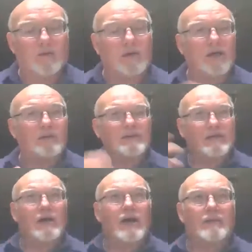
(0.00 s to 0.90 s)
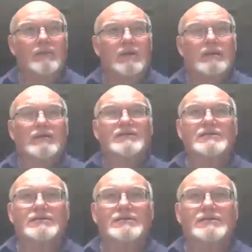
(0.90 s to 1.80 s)
the second coming of Jesus.
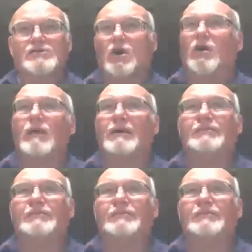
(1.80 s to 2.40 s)
There